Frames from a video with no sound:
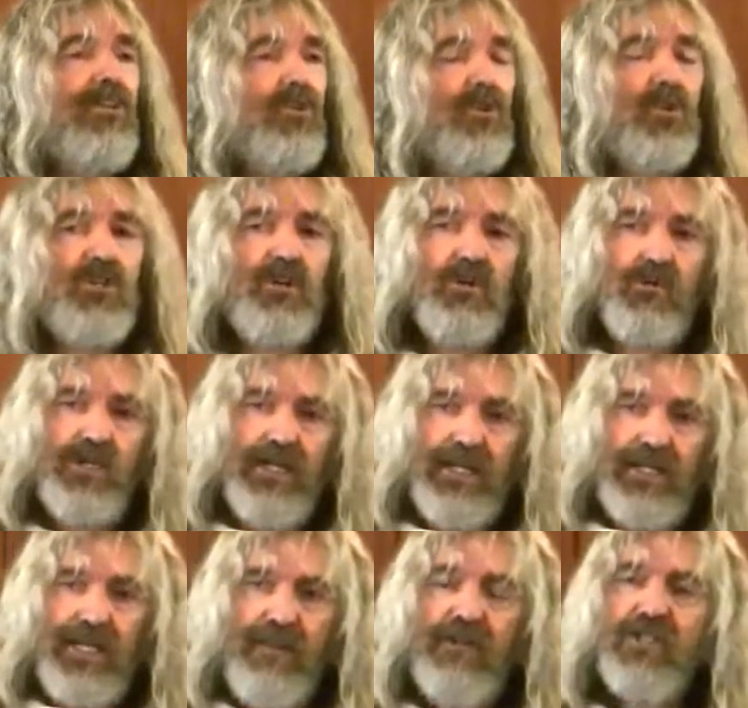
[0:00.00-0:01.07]
knows your real
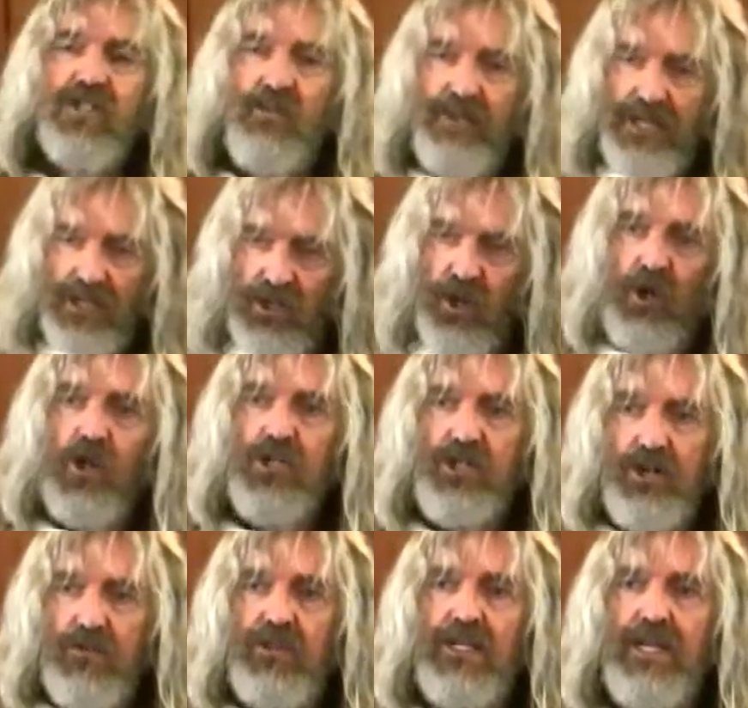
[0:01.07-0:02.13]
name and somebody calls
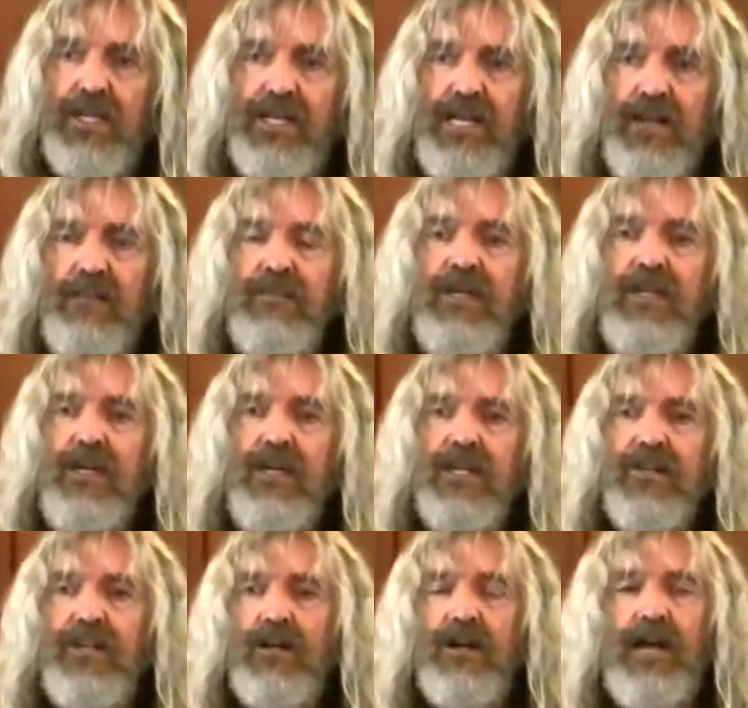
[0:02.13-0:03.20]
your real name,
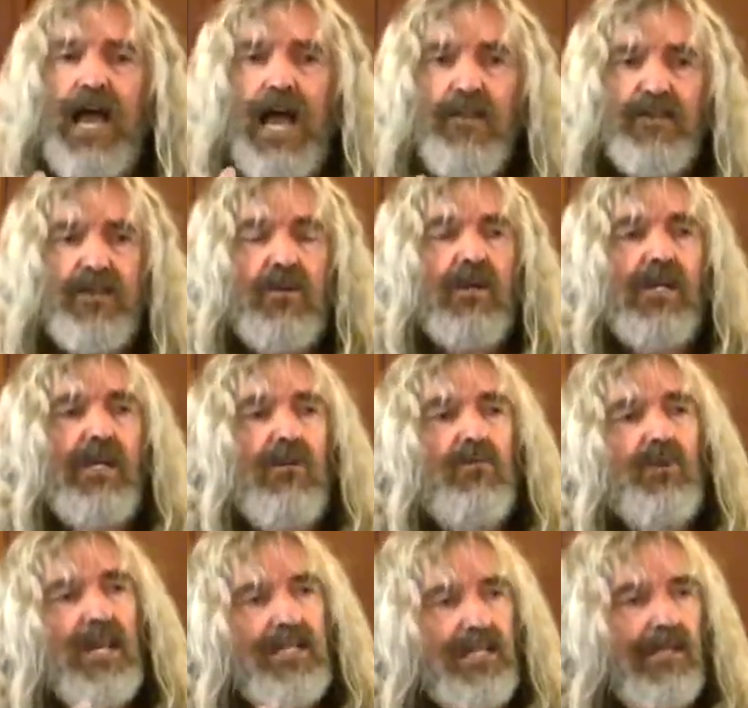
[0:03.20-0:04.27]
they're absolutely
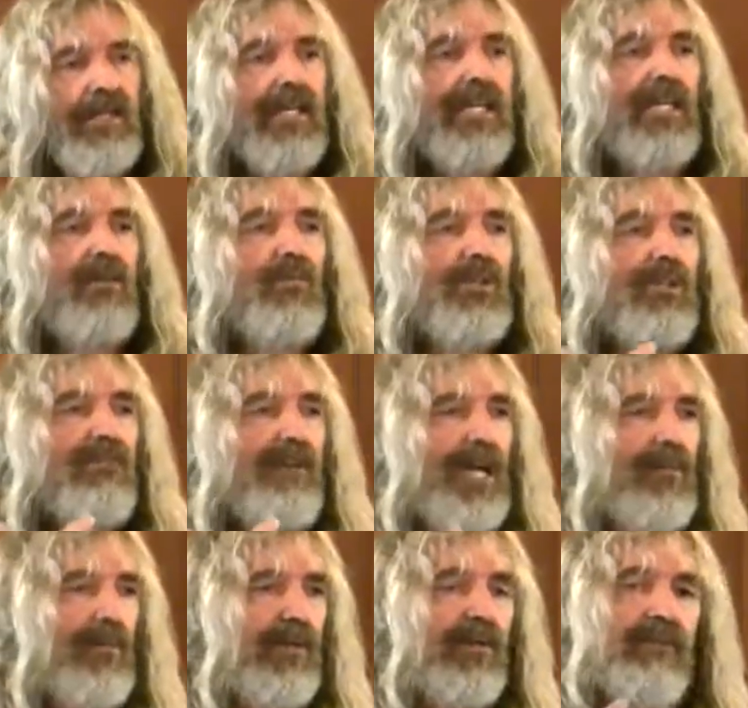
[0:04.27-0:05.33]
resonating with the
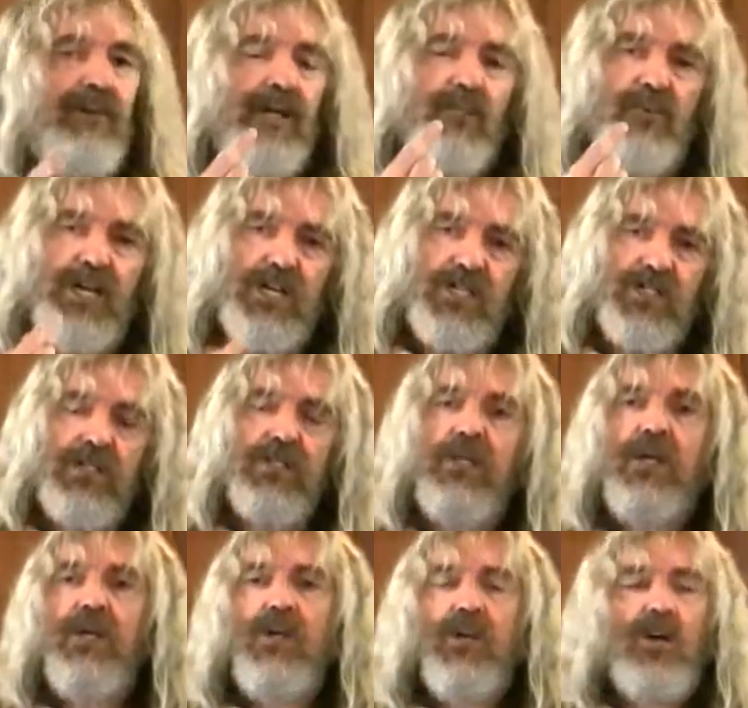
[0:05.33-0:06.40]
vibration
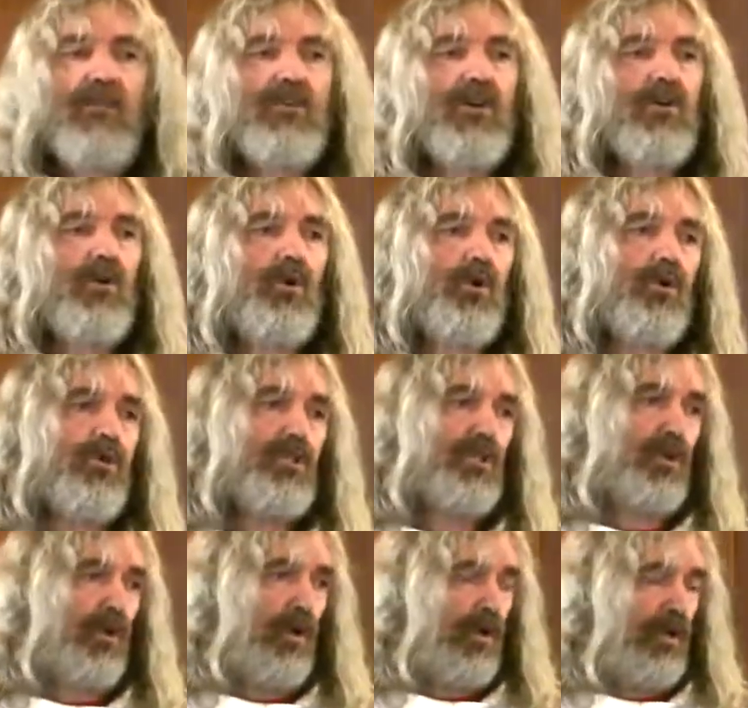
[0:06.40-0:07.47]
of your own
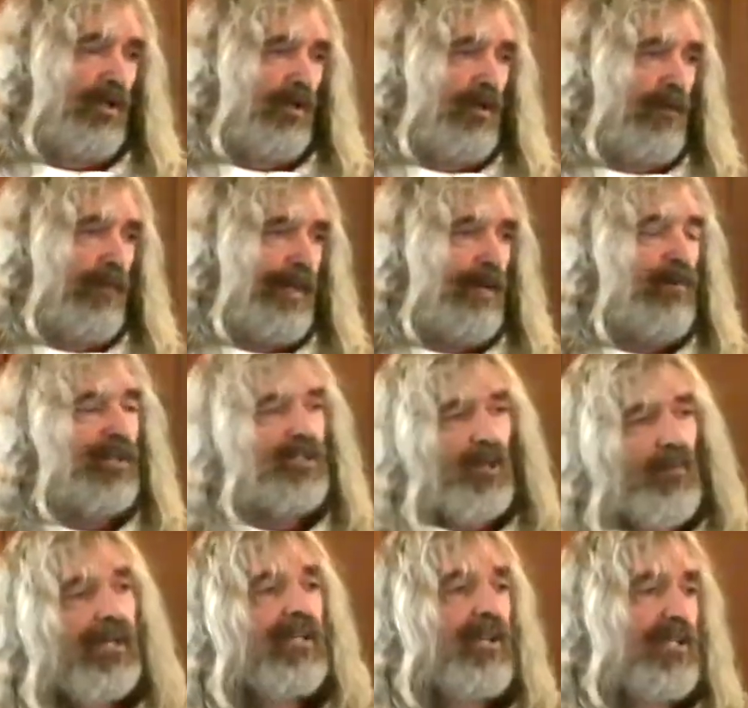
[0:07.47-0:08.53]
soul. And when
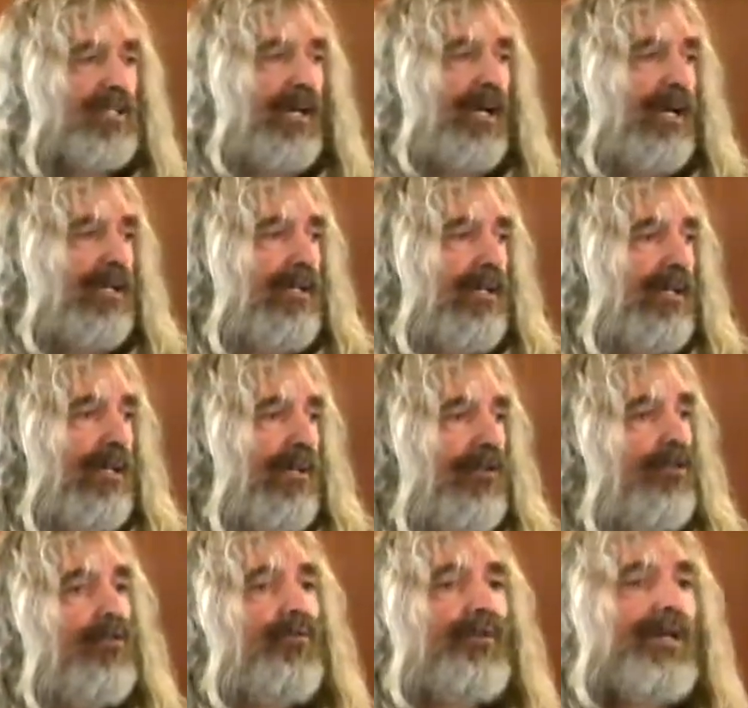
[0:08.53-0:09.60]
somebody does that,
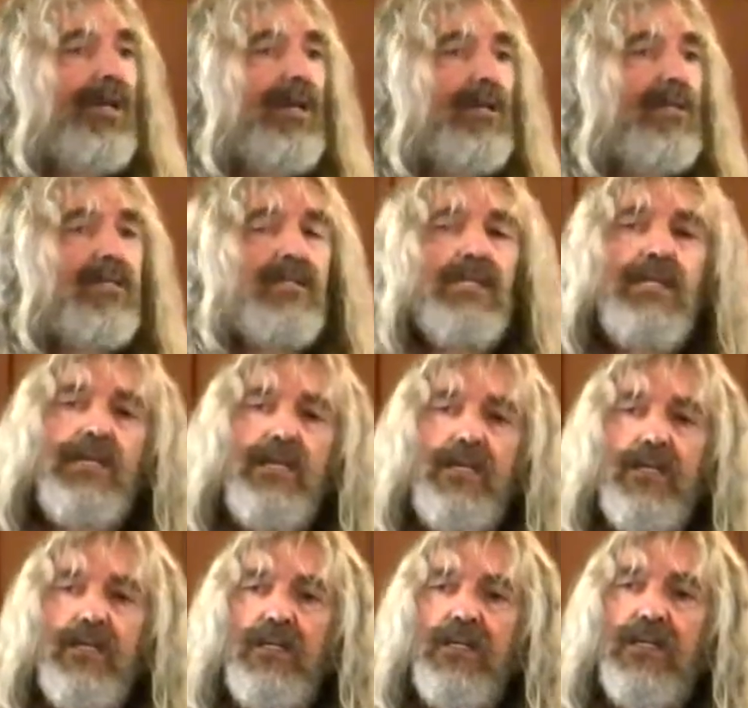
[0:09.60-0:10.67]
you feel
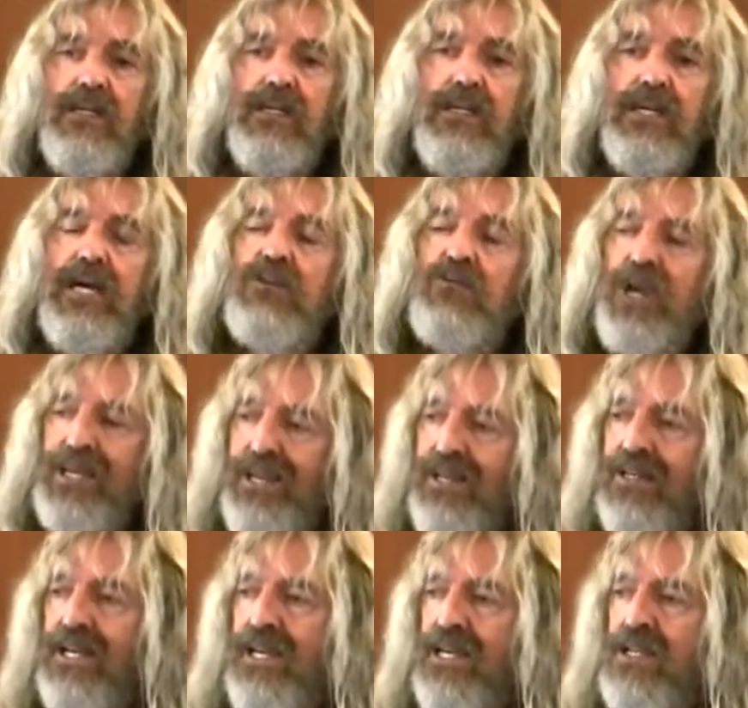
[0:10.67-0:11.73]
seen and
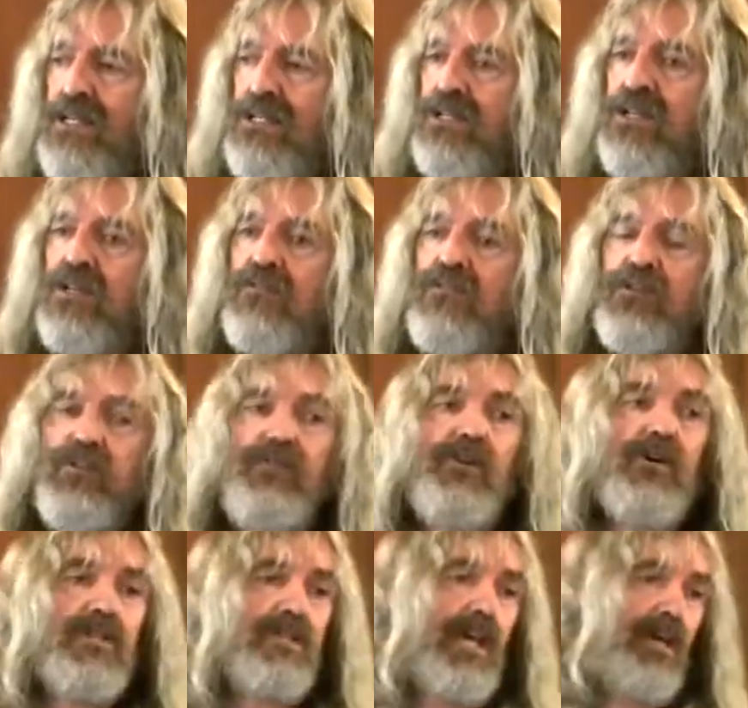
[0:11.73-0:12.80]
recognized for the
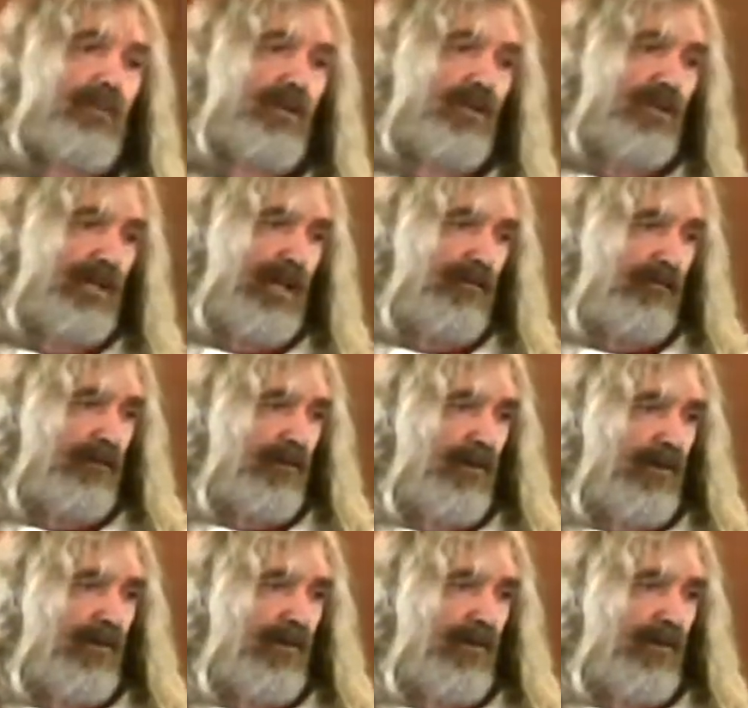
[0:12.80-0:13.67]
first time in your life.